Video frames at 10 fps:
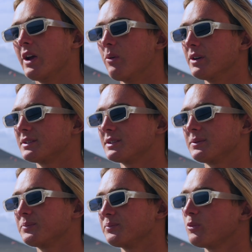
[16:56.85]
Yeah. It
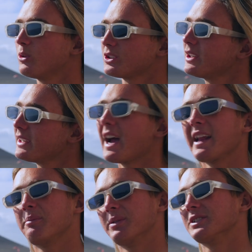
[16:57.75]
was on a
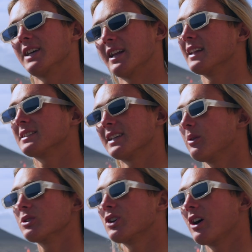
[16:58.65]
90%, let's say. It
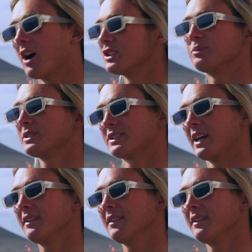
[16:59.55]
was not 100%.